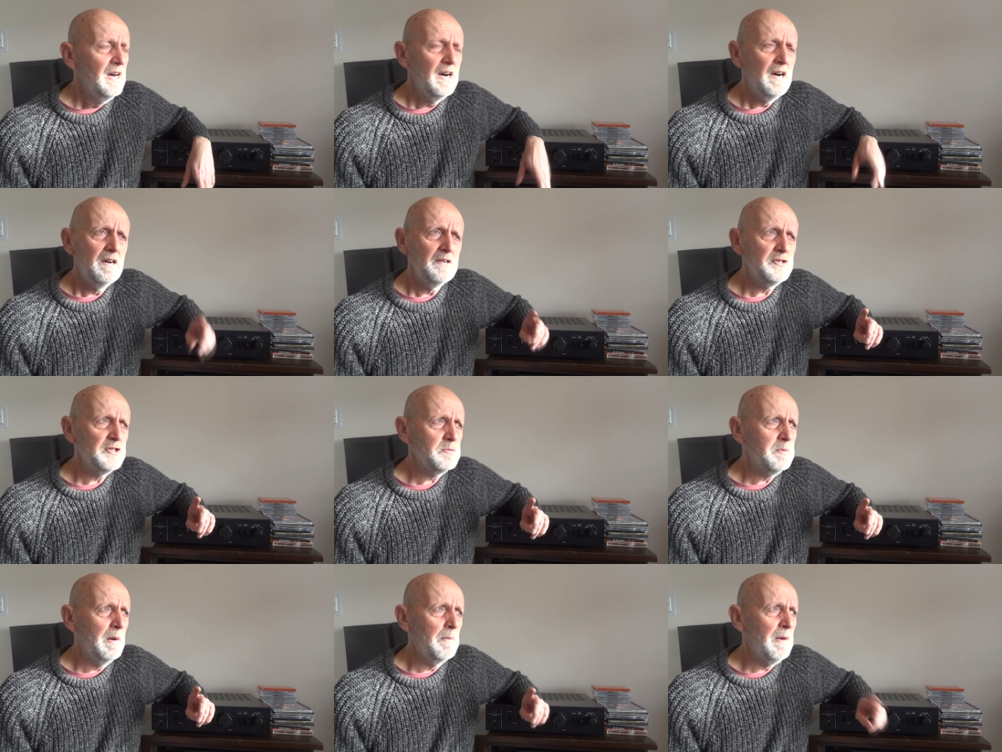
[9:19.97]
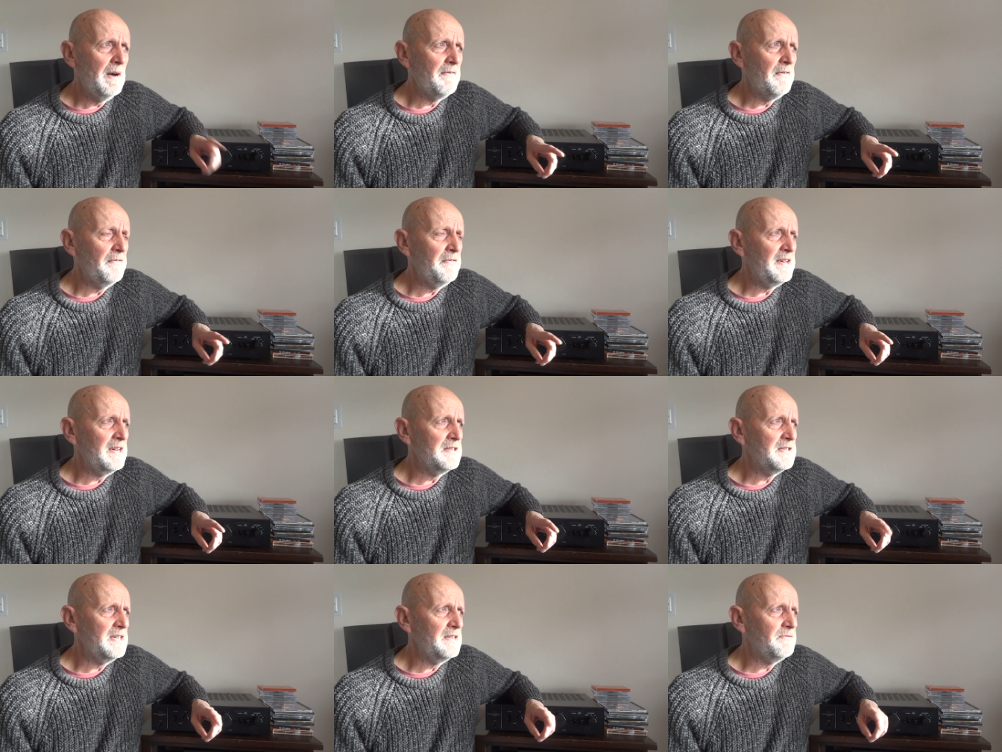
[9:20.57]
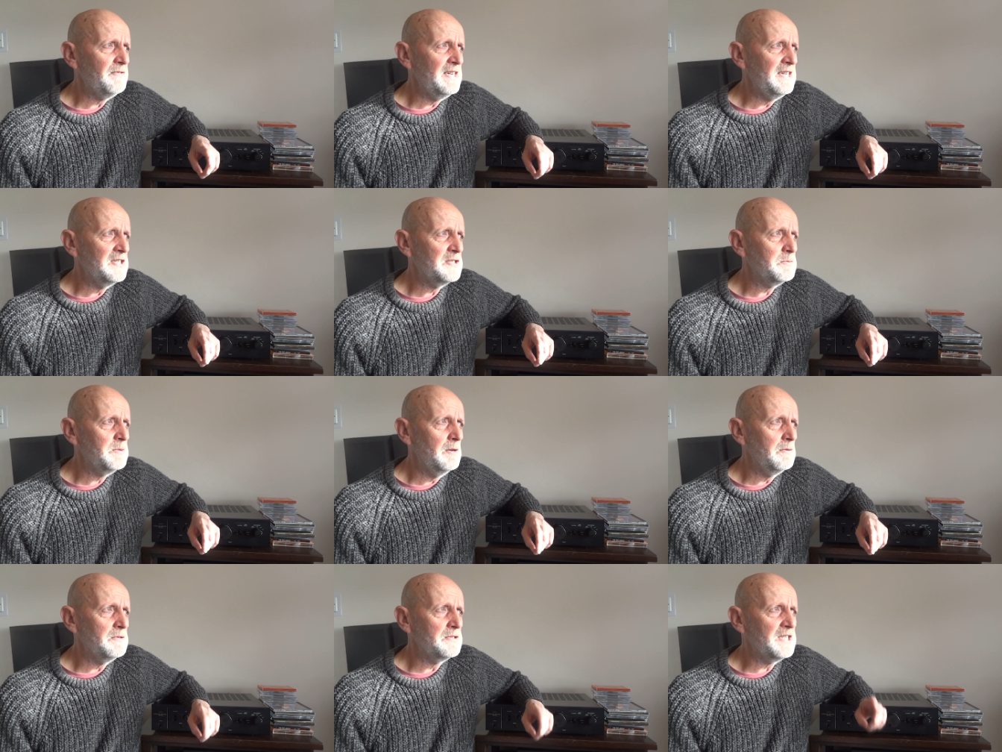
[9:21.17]
Uh, just one other thing I did read
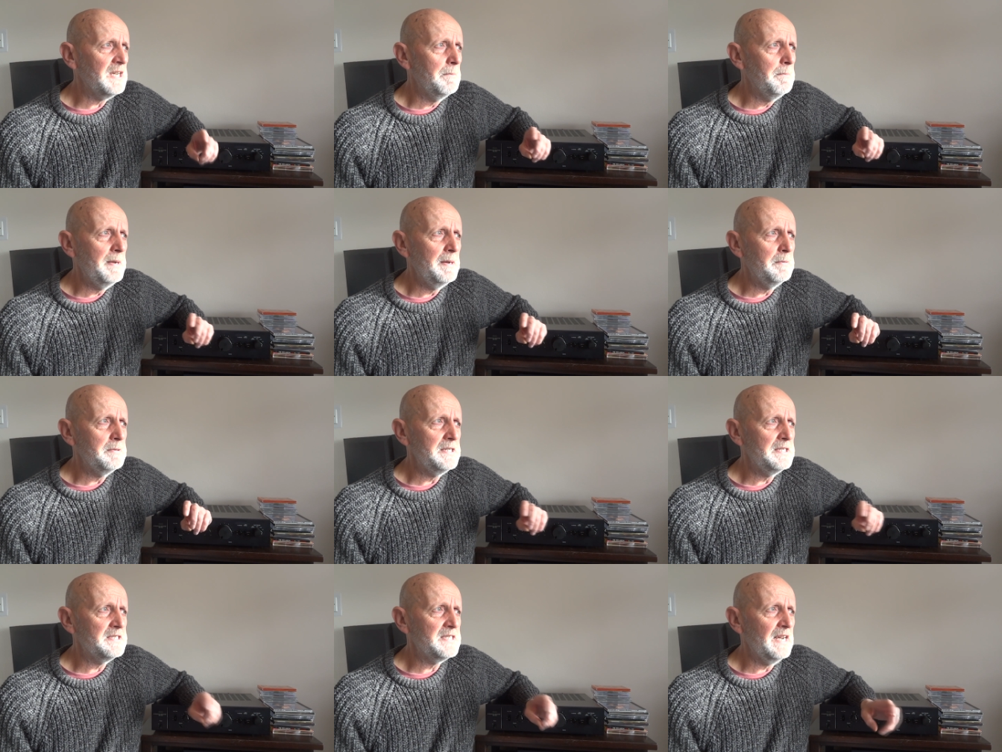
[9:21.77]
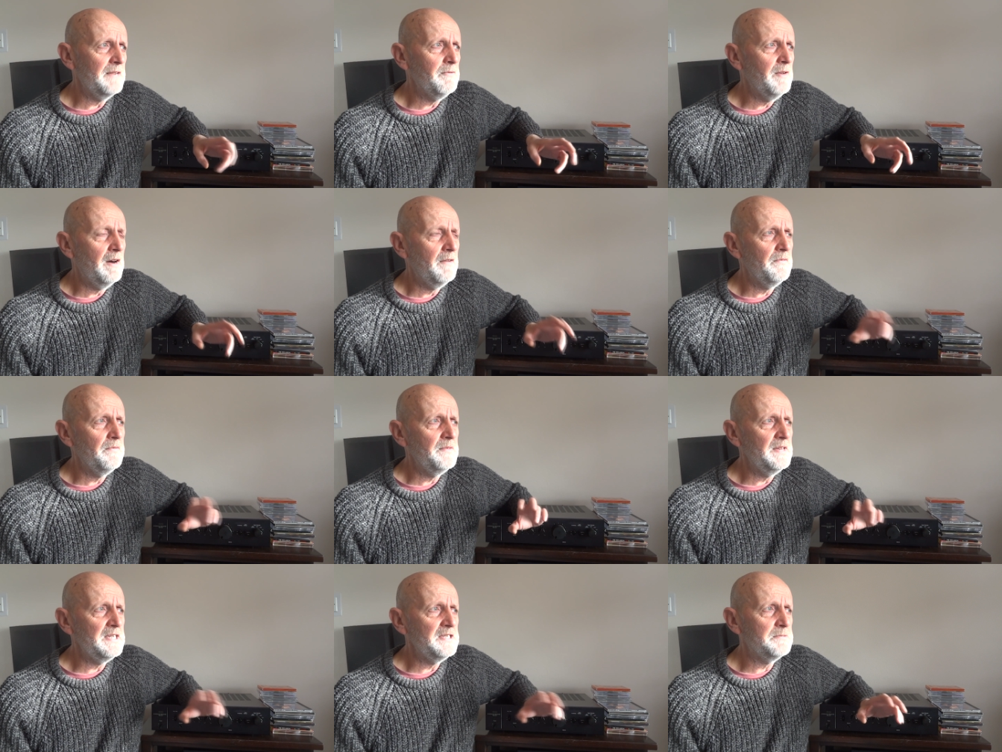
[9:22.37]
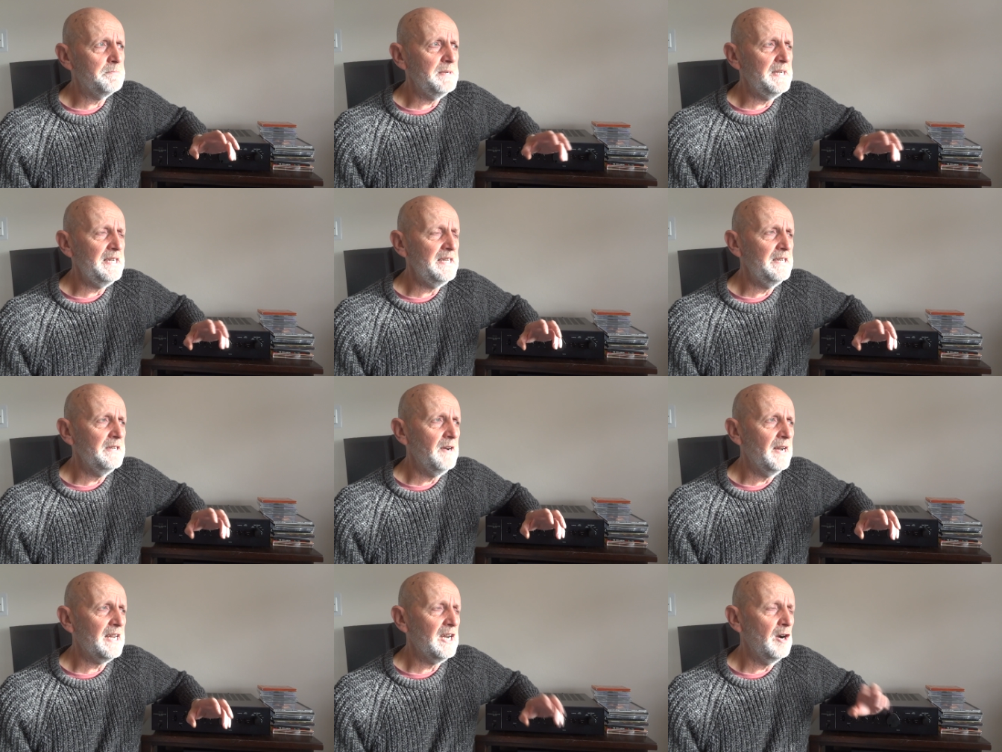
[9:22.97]
as well, that some people did say rather than these
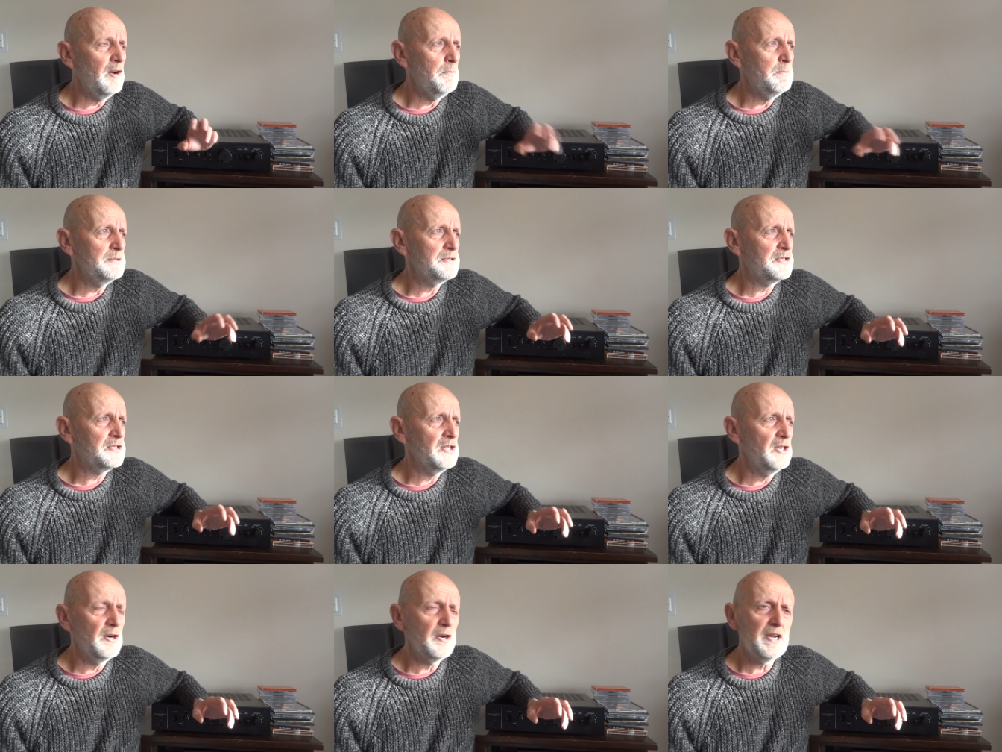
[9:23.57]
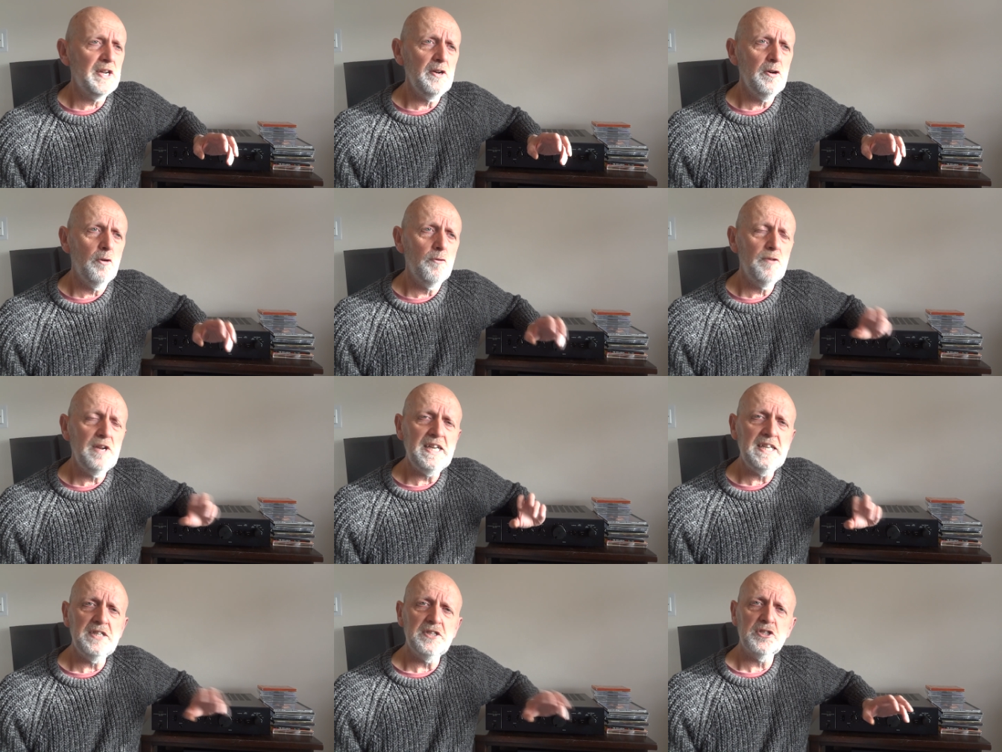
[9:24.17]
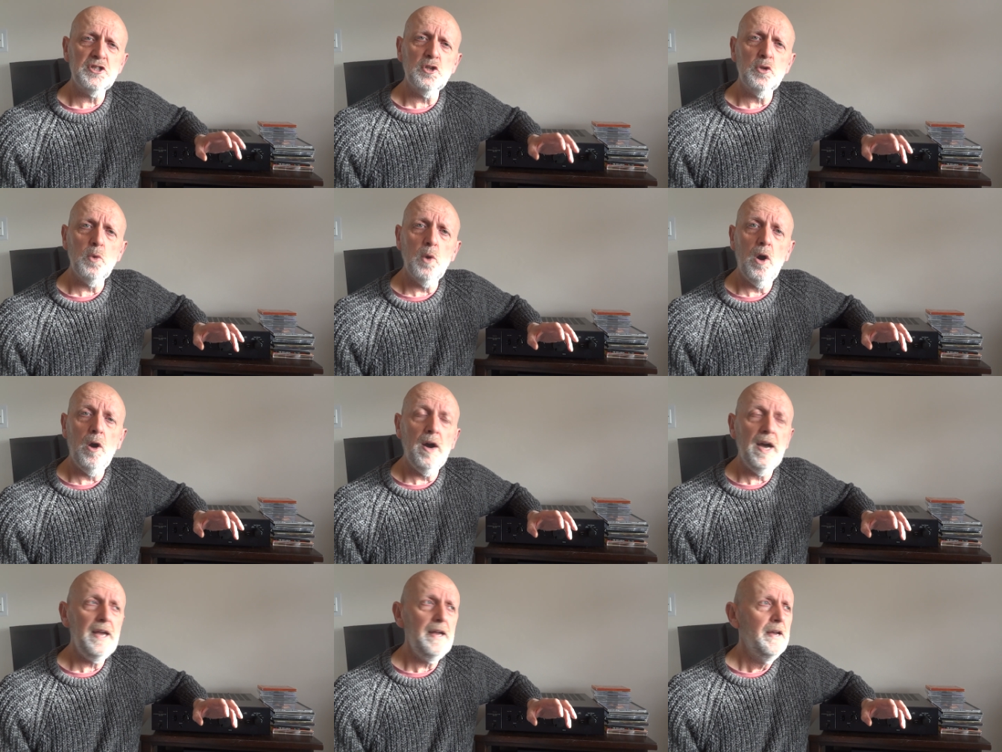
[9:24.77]
being like open circuit or reading too
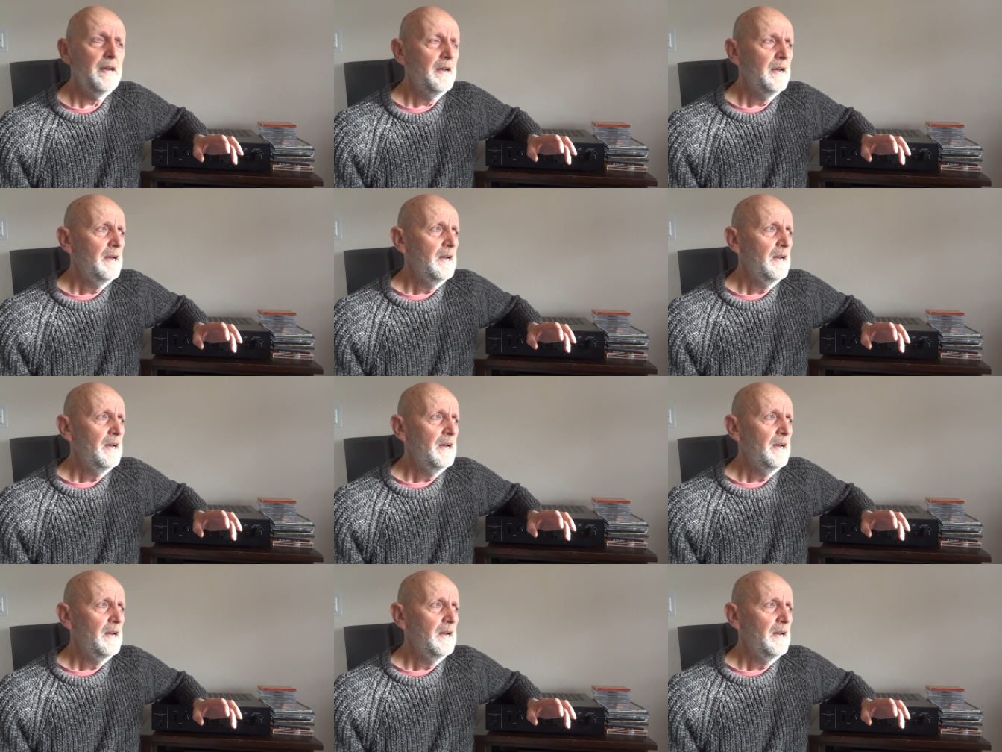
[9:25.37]
high